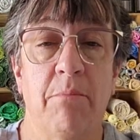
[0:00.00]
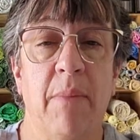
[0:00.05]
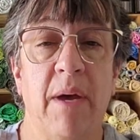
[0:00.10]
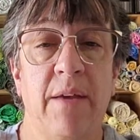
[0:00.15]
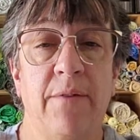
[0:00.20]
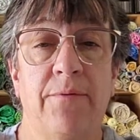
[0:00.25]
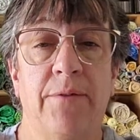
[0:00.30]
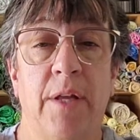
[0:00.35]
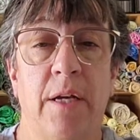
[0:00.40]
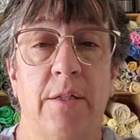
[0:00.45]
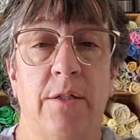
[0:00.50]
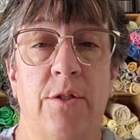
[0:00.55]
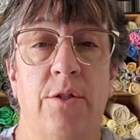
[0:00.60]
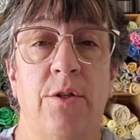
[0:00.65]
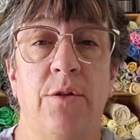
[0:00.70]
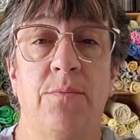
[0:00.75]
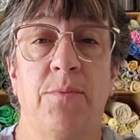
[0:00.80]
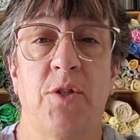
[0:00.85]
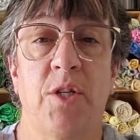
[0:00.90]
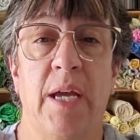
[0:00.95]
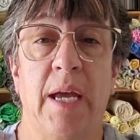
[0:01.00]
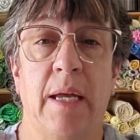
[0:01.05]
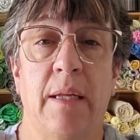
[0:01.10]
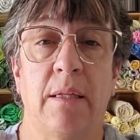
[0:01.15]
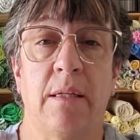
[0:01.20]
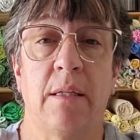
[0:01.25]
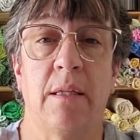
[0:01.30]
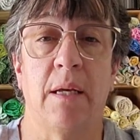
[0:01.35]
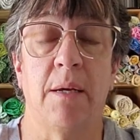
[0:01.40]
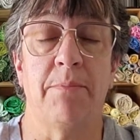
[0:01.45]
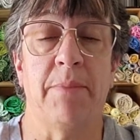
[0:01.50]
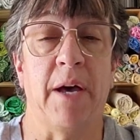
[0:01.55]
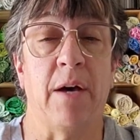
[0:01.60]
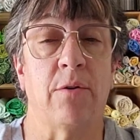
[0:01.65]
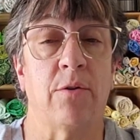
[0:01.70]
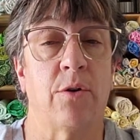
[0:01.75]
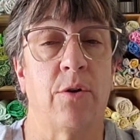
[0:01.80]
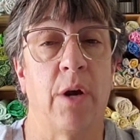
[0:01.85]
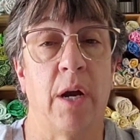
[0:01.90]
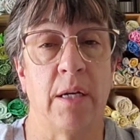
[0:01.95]
my Flosstube channel
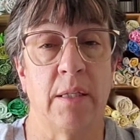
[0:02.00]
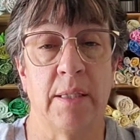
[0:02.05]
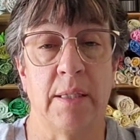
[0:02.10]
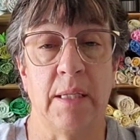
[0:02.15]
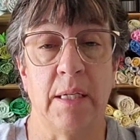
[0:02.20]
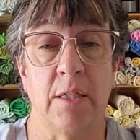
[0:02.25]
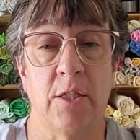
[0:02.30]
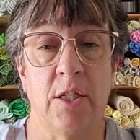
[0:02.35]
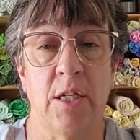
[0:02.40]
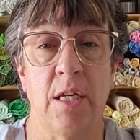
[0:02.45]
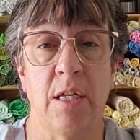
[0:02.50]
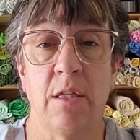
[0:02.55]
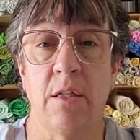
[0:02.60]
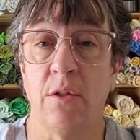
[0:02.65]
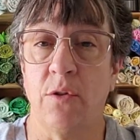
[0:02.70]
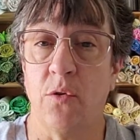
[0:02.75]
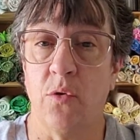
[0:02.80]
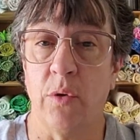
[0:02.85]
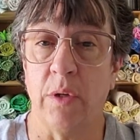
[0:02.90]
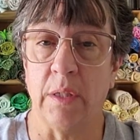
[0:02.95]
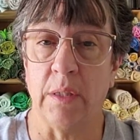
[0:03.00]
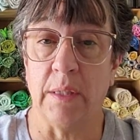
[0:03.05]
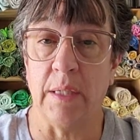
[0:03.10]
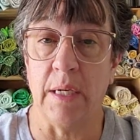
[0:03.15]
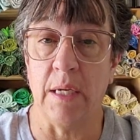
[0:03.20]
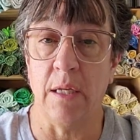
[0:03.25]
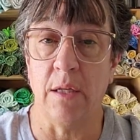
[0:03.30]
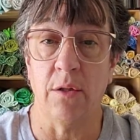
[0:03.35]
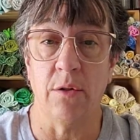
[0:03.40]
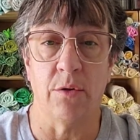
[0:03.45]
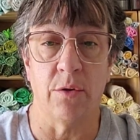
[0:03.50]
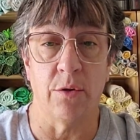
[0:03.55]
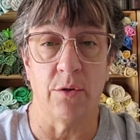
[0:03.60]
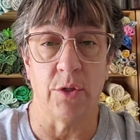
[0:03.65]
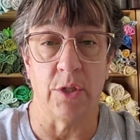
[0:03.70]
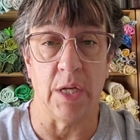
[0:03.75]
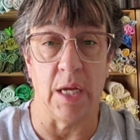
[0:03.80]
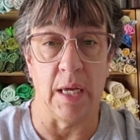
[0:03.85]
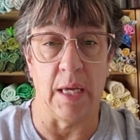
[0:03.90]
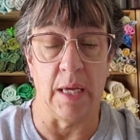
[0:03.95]
about cross-stitching, quilting,
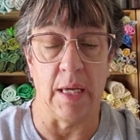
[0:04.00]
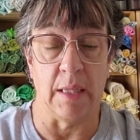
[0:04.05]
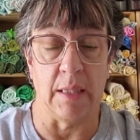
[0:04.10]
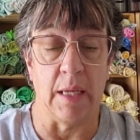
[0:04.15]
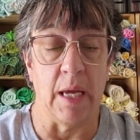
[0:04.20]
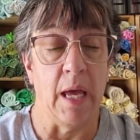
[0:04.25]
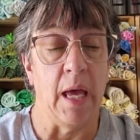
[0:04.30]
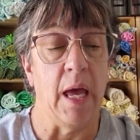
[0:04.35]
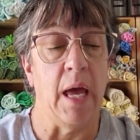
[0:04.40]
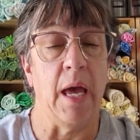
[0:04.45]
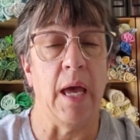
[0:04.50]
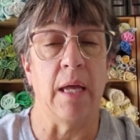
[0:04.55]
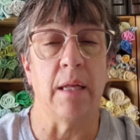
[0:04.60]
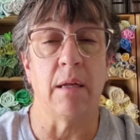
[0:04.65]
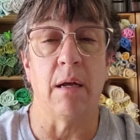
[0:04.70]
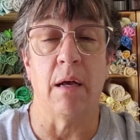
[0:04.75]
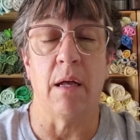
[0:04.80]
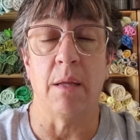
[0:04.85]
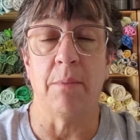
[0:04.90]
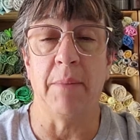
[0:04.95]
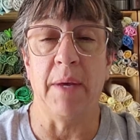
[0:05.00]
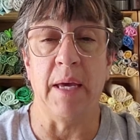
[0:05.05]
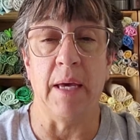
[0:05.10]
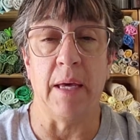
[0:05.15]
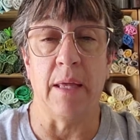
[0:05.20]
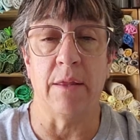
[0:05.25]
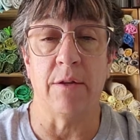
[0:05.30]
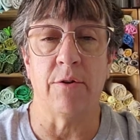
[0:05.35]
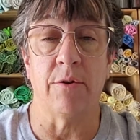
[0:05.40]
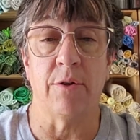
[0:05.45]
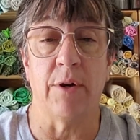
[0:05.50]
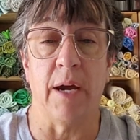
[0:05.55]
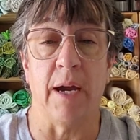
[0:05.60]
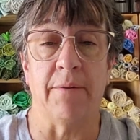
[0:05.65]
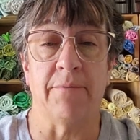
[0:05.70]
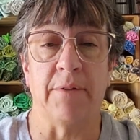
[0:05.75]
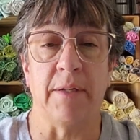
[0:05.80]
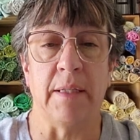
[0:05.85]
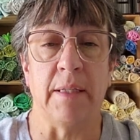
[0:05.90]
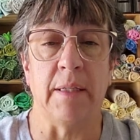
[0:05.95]
crocheting, and all my other
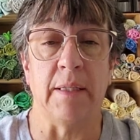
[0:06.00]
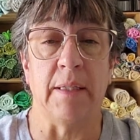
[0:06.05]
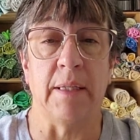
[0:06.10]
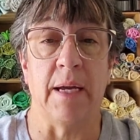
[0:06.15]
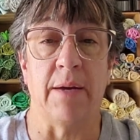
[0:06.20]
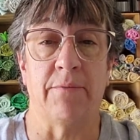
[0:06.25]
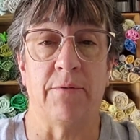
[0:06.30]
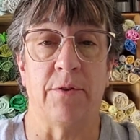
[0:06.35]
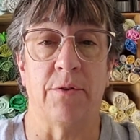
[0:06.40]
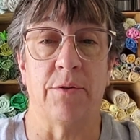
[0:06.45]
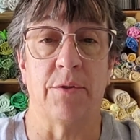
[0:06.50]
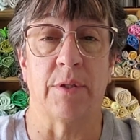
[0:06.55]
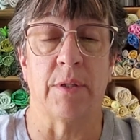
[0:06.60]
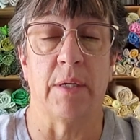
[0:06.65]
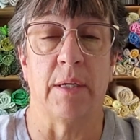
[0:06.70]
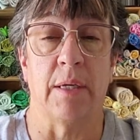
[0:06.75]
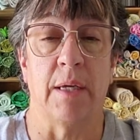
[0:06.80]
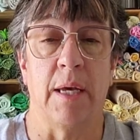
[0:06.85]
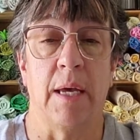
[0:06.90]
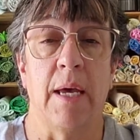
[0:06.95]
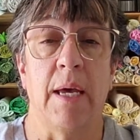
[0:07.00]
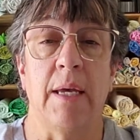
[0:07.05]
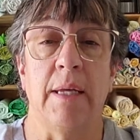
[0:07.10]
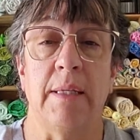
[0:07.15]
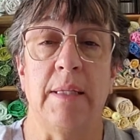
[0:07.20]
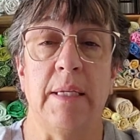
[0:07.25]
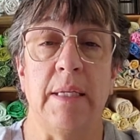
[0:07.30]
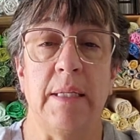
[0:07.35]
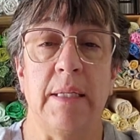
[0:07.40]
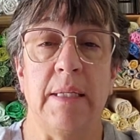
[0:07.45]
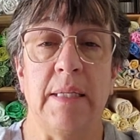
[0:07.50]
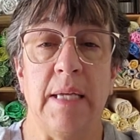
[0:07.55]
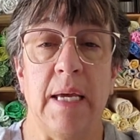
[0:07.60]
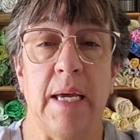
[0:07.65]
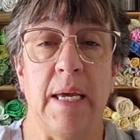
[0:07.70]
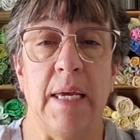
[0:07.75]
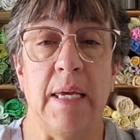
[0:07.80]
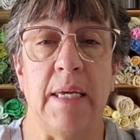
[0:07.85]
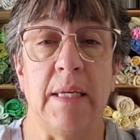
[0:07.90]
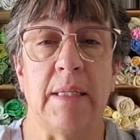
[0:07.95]
crafting endeavors.
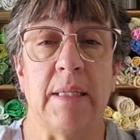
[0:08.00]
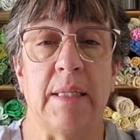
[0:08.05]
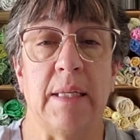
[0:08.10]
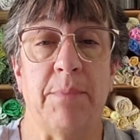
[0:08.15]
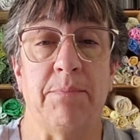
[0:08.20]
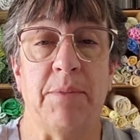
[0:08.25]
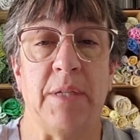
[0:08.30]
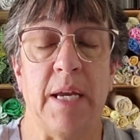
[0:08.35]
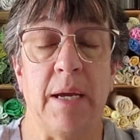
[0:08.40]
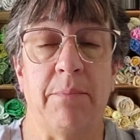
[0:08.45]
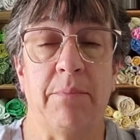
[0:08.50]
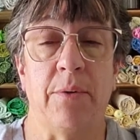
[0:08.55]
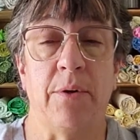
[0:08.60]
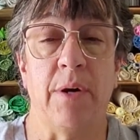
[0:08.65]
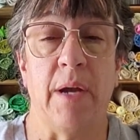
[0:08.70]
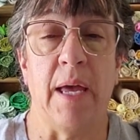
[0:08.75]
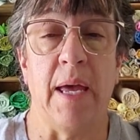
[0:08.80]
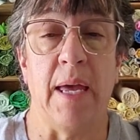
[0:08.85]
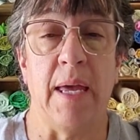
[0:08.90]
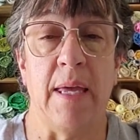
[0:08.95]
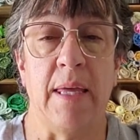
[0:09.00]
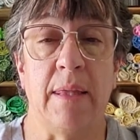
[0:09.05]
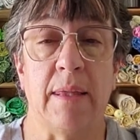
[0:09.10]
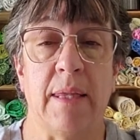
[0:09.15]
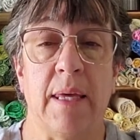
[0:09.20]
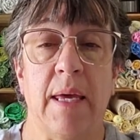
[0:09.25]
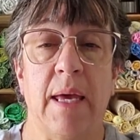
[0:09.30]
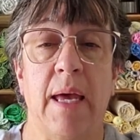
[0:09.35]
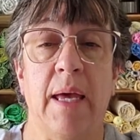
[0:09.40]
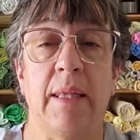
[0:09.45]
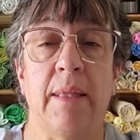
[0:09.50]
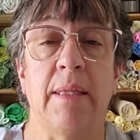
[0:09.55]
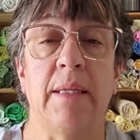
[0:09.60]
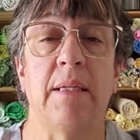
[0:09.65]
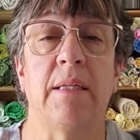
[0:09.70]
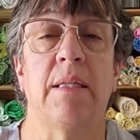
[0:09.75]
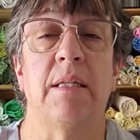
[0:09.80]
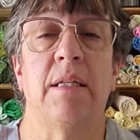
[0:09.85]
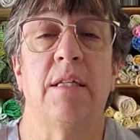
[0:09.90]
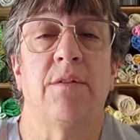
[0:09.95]
Today is September 8th, and
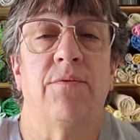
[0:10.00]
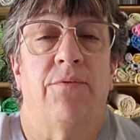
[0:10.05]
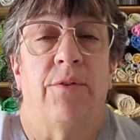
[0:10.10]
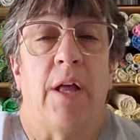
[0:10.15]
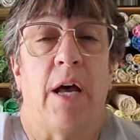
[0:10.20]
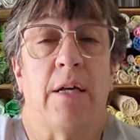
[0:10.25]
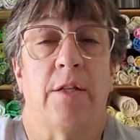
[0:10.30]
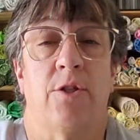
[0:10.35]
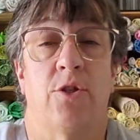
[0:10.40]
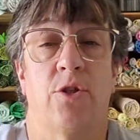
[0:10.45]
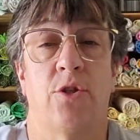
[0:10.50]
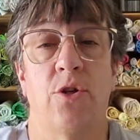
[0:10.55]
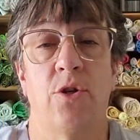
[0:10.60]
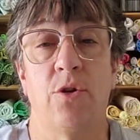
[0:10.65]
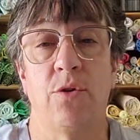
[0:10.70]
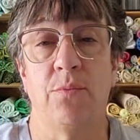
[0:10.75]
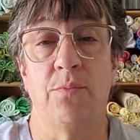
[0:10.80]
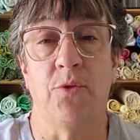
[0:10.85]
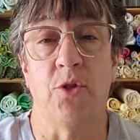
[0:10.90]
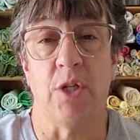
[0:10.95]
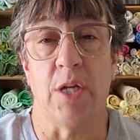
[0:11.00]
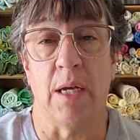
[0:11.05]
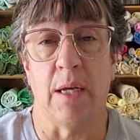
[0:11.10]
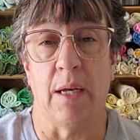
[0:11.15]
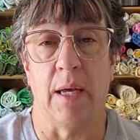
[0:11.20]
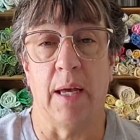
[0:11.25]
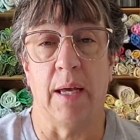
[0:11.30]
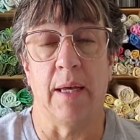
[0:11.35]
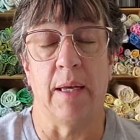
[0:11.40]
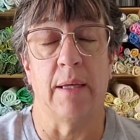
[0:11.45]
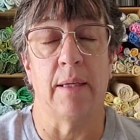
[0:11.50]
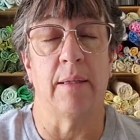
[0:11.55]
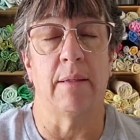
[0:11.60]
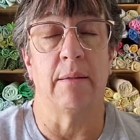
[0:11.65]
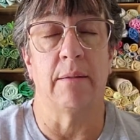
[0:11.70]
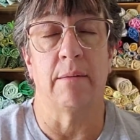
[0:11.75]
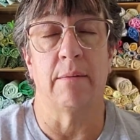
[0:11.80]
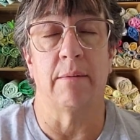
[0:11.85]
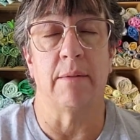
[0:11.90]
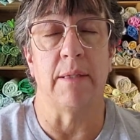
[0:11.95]
this is Flosstube
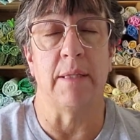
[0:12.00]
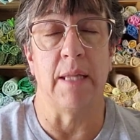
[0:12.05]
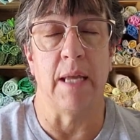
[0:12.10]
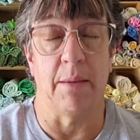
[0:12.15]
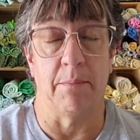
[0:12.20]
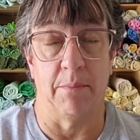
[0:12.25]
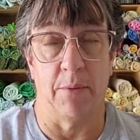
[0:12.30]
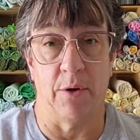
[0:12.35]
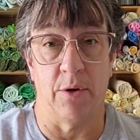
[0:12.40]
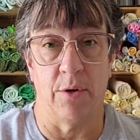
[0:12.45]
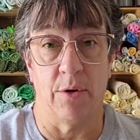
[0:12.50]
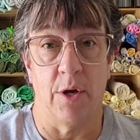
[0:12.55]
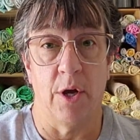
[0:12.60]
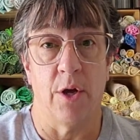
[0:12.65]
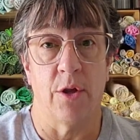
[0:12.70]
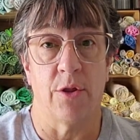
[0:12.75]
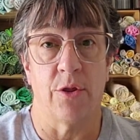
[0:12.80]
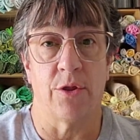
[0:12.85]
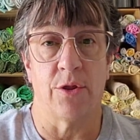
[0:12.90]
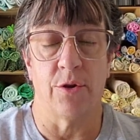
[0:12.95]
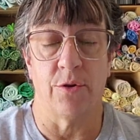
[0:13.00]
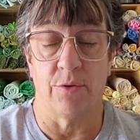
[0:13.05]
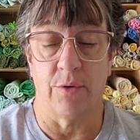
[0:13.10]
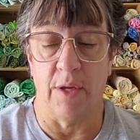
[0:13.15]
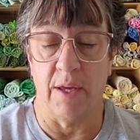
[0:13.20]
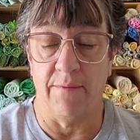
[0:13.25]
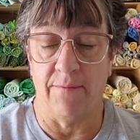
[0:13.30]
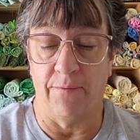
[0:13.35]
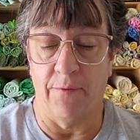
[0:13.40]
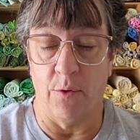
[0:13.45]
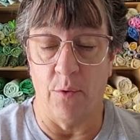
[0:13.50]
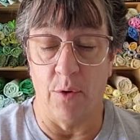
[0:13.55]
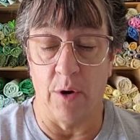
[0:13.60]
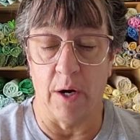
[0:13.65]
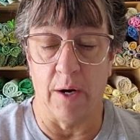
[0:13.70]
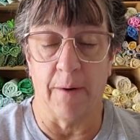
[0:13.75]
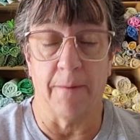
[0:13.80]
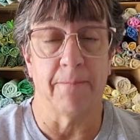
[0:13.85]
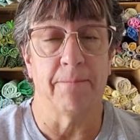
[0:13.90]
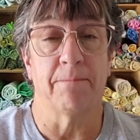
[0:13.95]
number
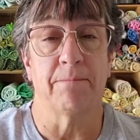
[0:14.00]
34.